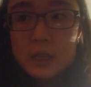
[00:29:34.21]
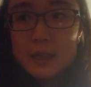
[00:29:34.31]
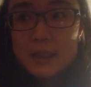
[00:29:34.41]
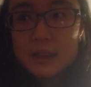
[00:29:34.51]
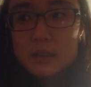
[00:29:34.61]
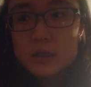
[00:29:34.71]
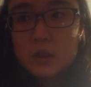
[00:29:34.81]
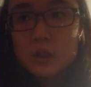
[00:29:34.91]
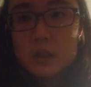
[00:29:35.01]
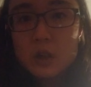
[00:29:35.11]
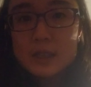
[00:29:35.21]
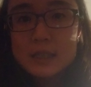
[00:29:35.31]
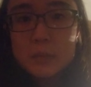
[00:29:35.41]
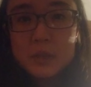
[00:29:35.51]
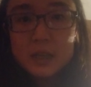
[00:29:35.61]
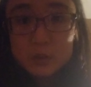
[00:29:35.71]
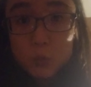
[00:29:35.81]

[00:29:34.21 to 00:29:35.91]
That is not the same thing as a